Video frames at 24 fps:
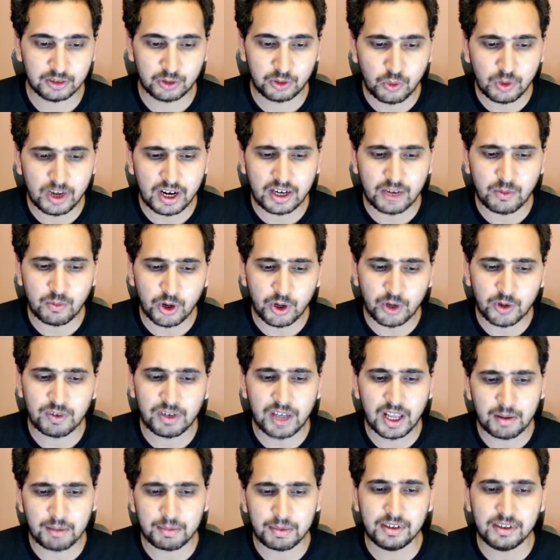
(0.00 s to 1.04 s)
look at what
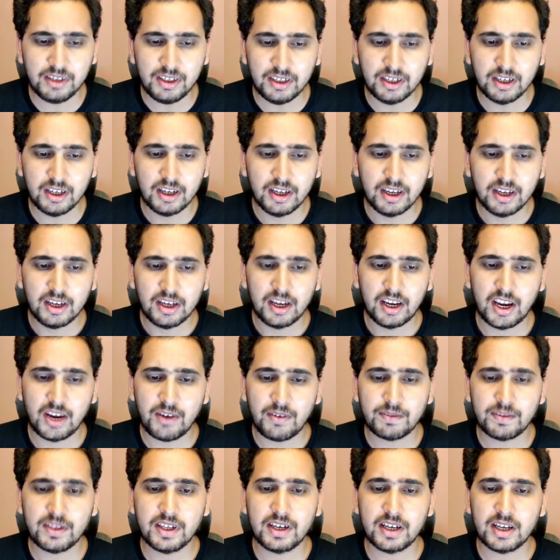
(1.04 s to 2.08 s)
will happen
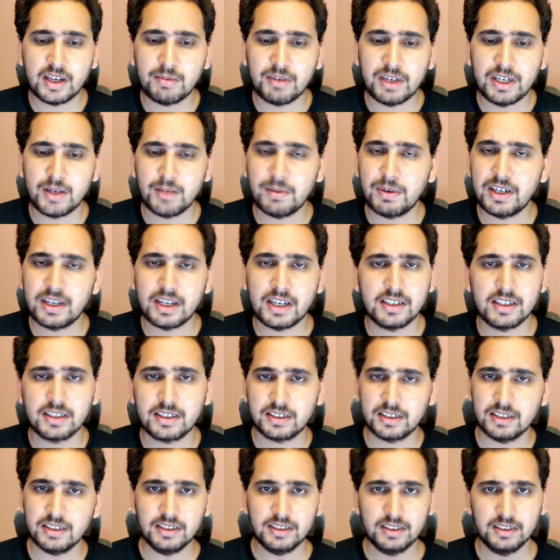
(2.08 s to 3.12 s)
if there are multiple
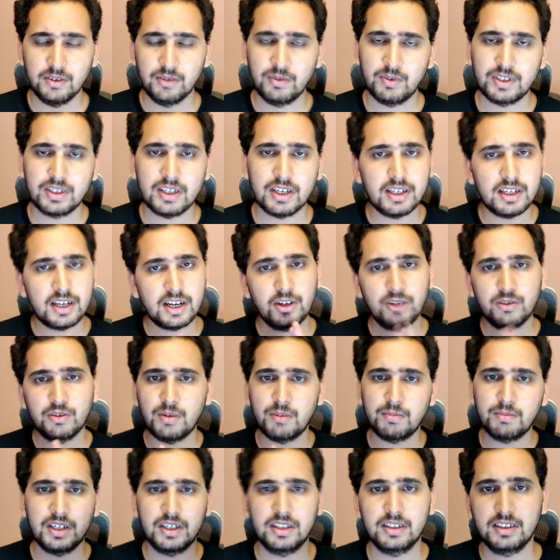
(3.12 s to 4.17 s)
transactions which are trying to
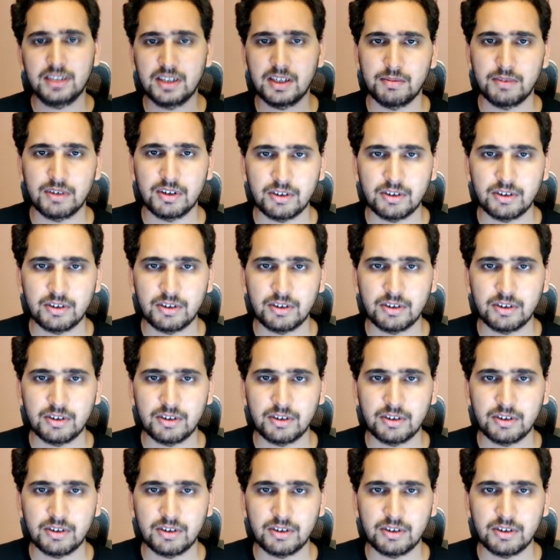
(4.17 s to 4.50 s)
update the same